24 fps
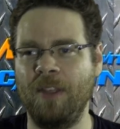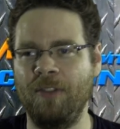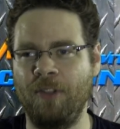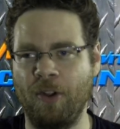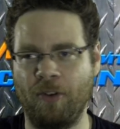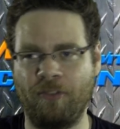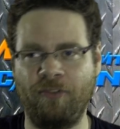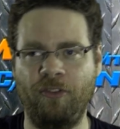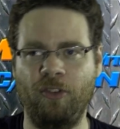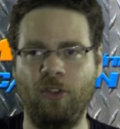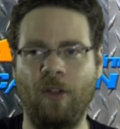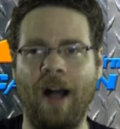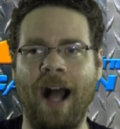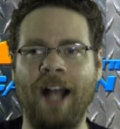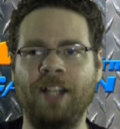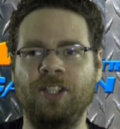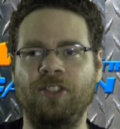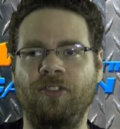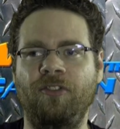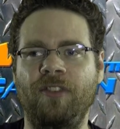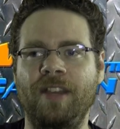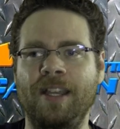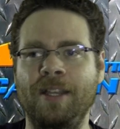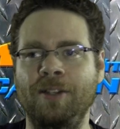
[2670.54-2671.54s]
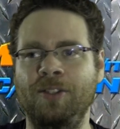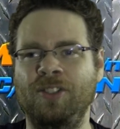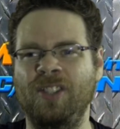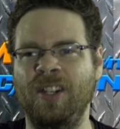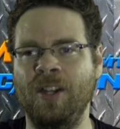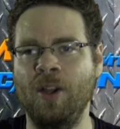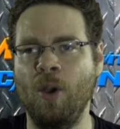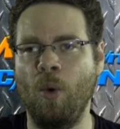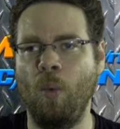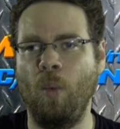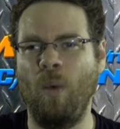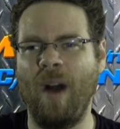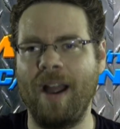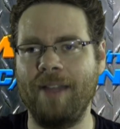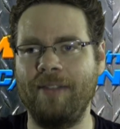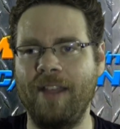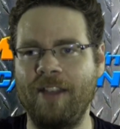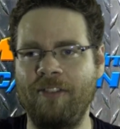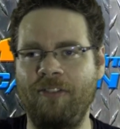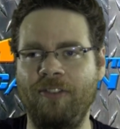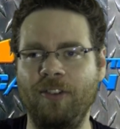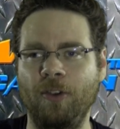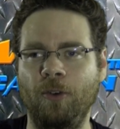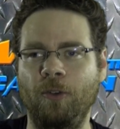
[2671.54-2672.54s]
their philosophies and why
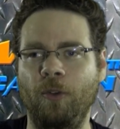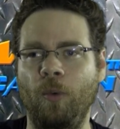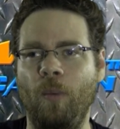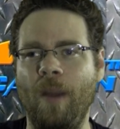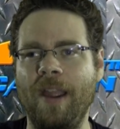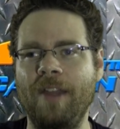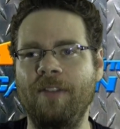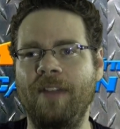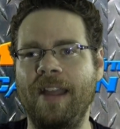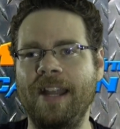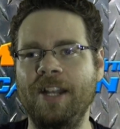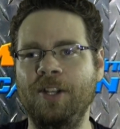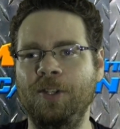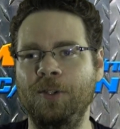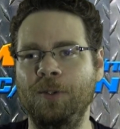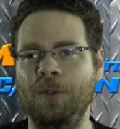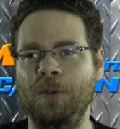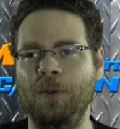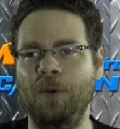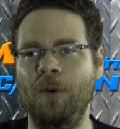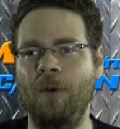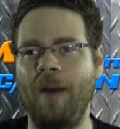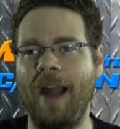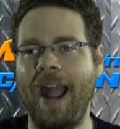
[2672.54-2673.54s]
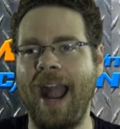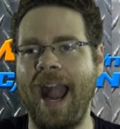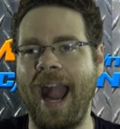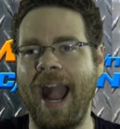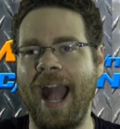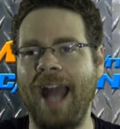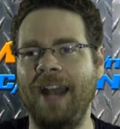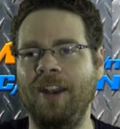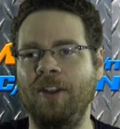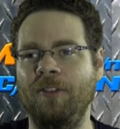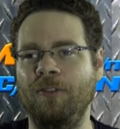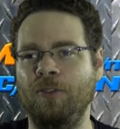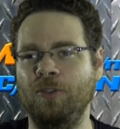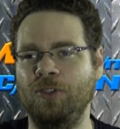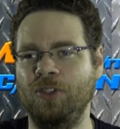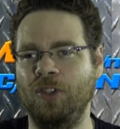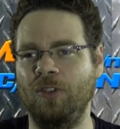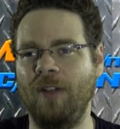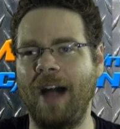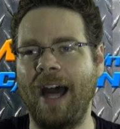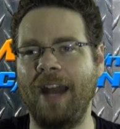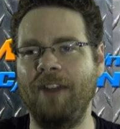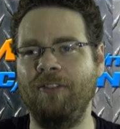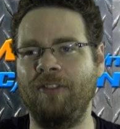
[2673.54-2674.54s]
they feel the way they do. And there's a
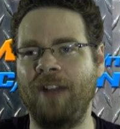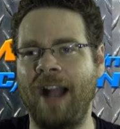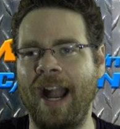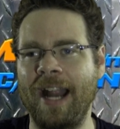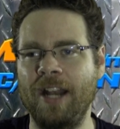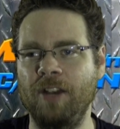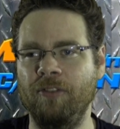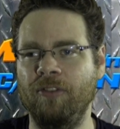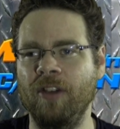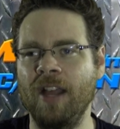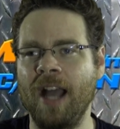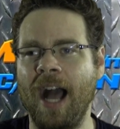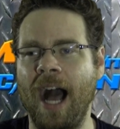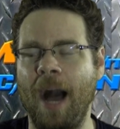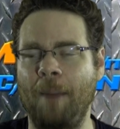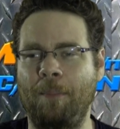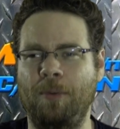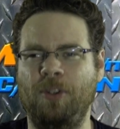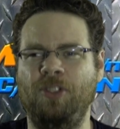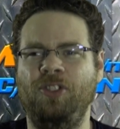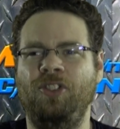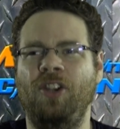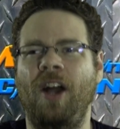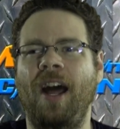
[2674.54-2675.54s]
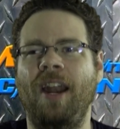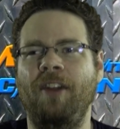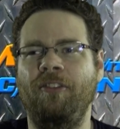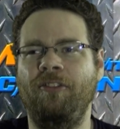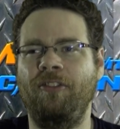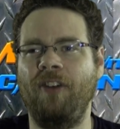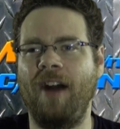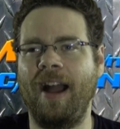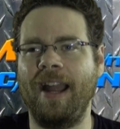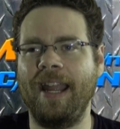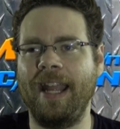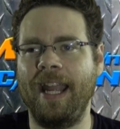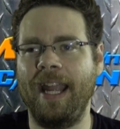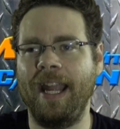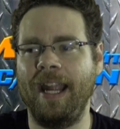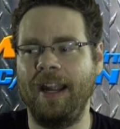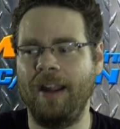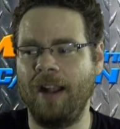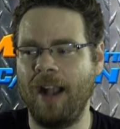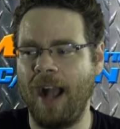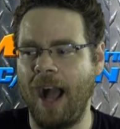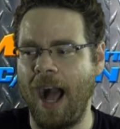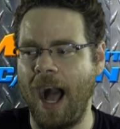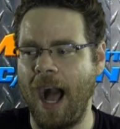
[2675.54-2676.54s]
lot of kind of
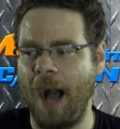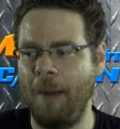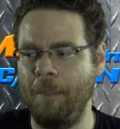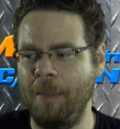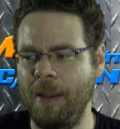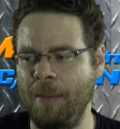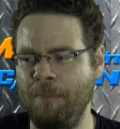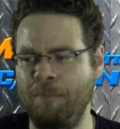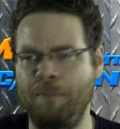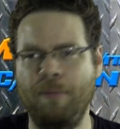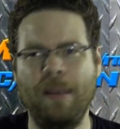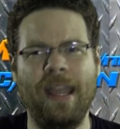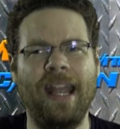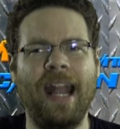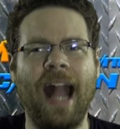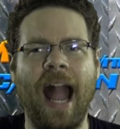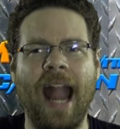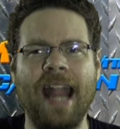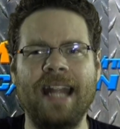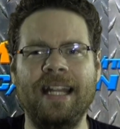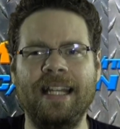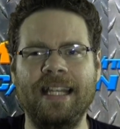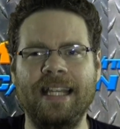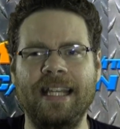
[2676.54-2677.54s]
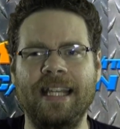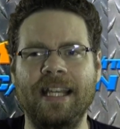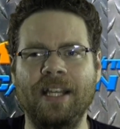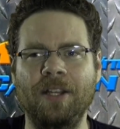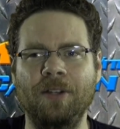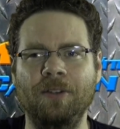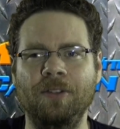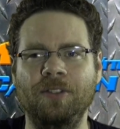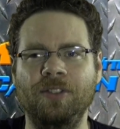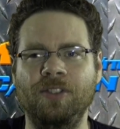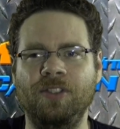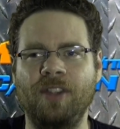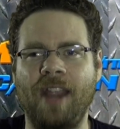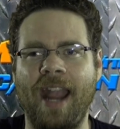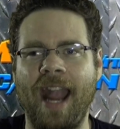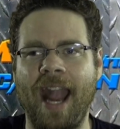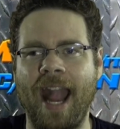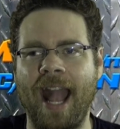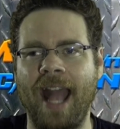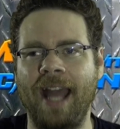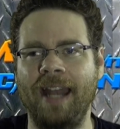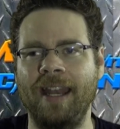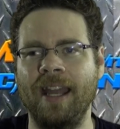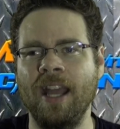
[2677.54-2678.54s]
personifying big ideas,
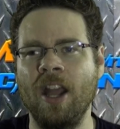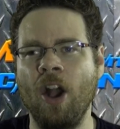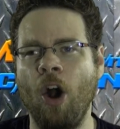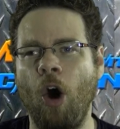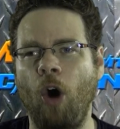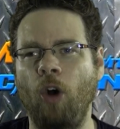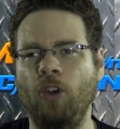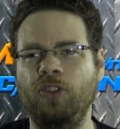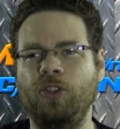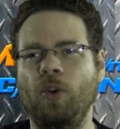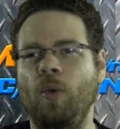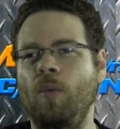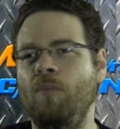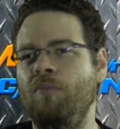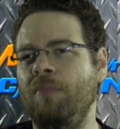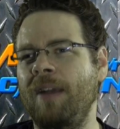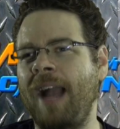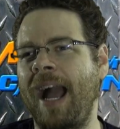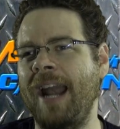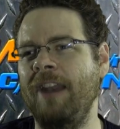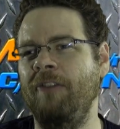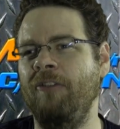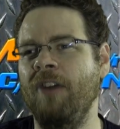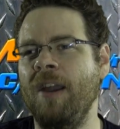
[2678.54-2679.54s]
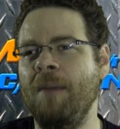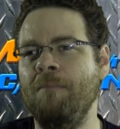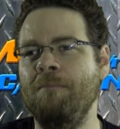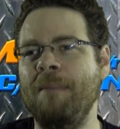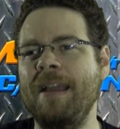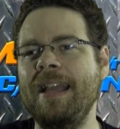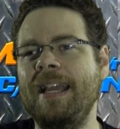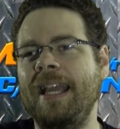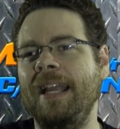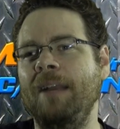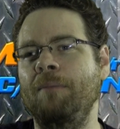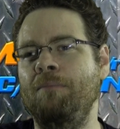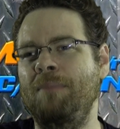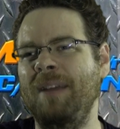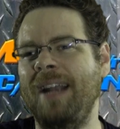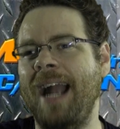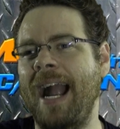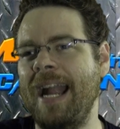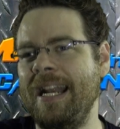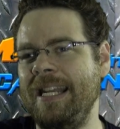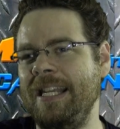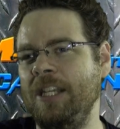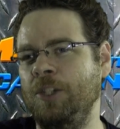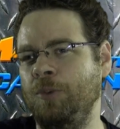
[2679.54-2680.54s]
and also kind of making big
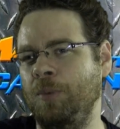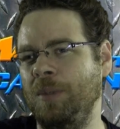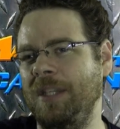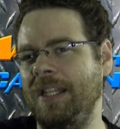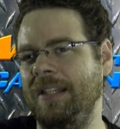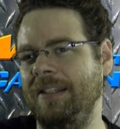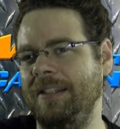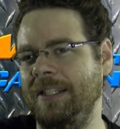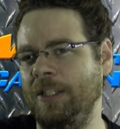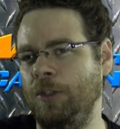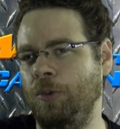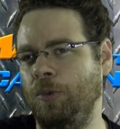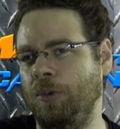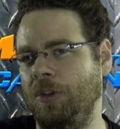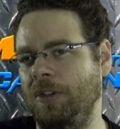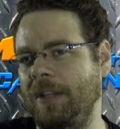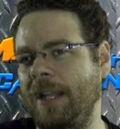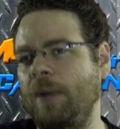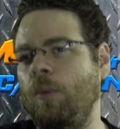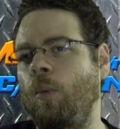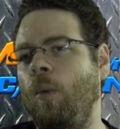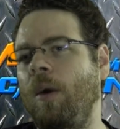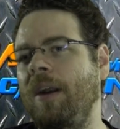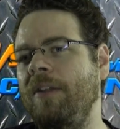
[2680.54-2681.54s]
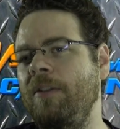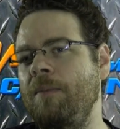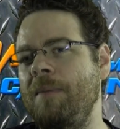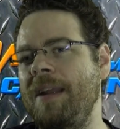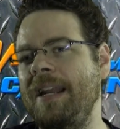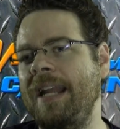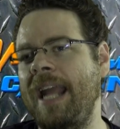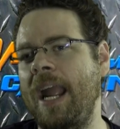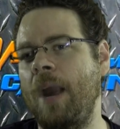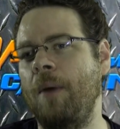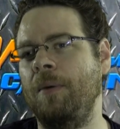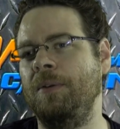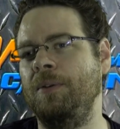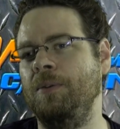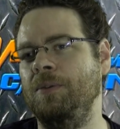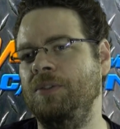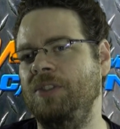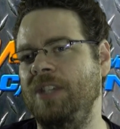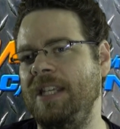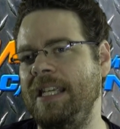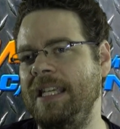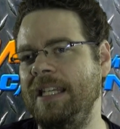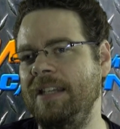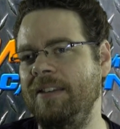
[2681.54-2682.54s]
ideas really literal. Like, one of the main
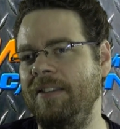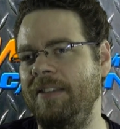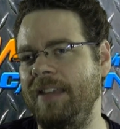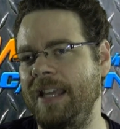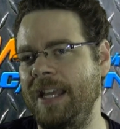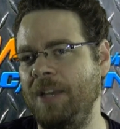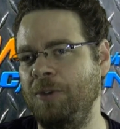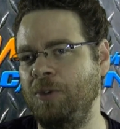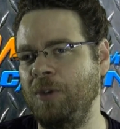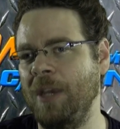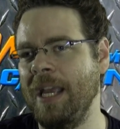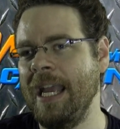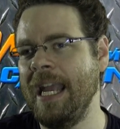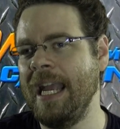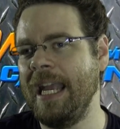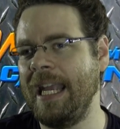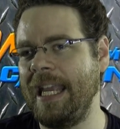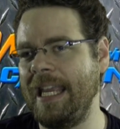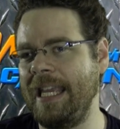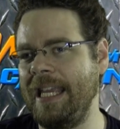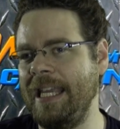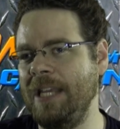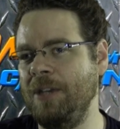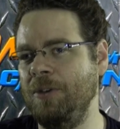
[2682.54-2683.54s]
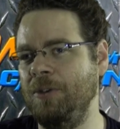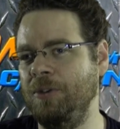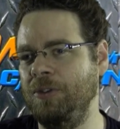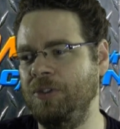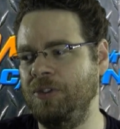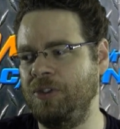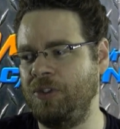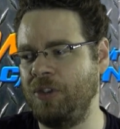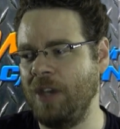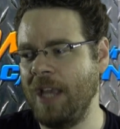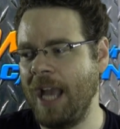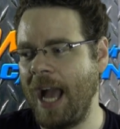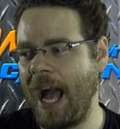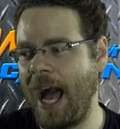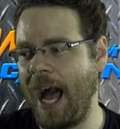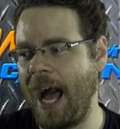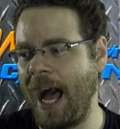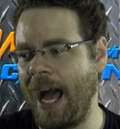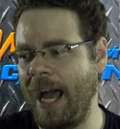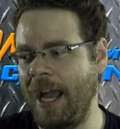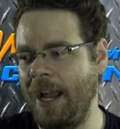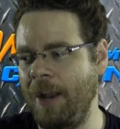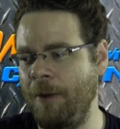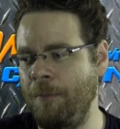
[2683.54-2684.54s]
characters in this is
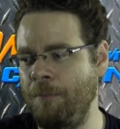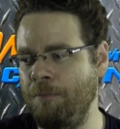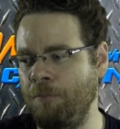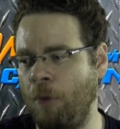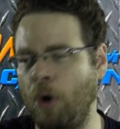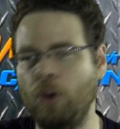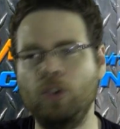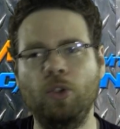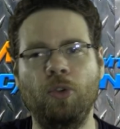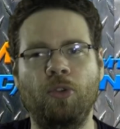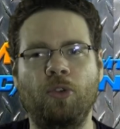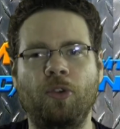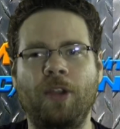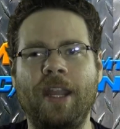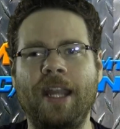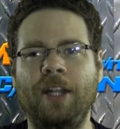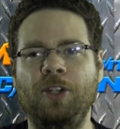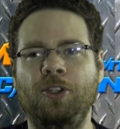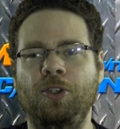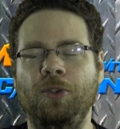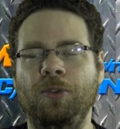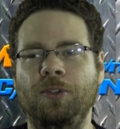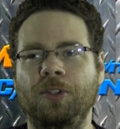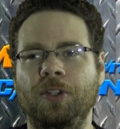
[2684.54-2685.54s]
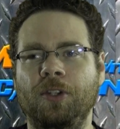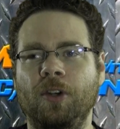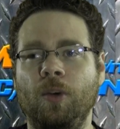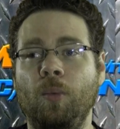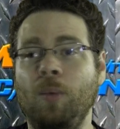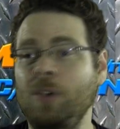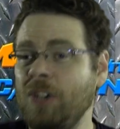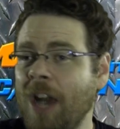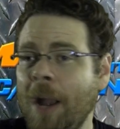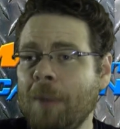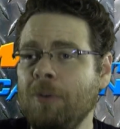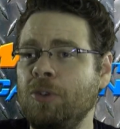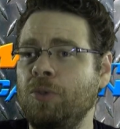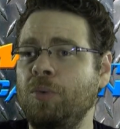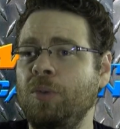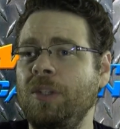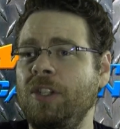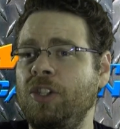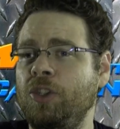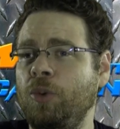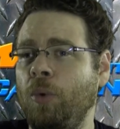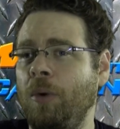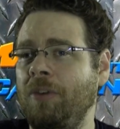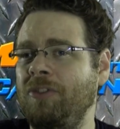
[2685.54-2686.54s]
Martin Luther King Jr., which I was
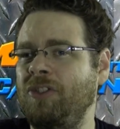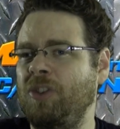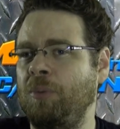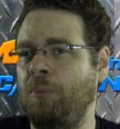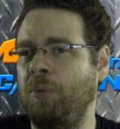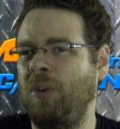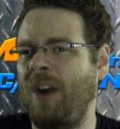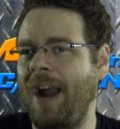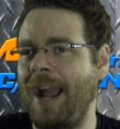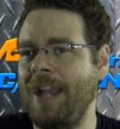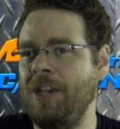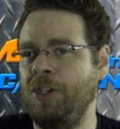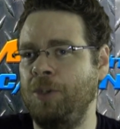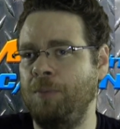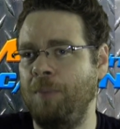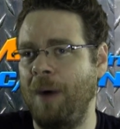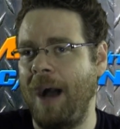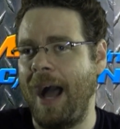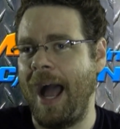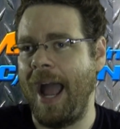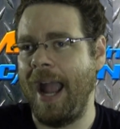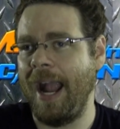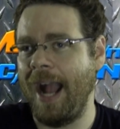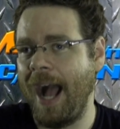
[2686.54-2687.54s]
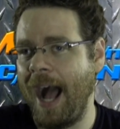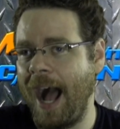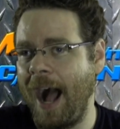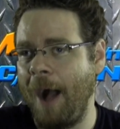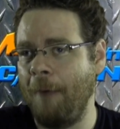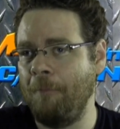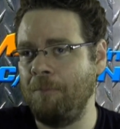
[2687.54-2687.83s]
really sort of surprised by.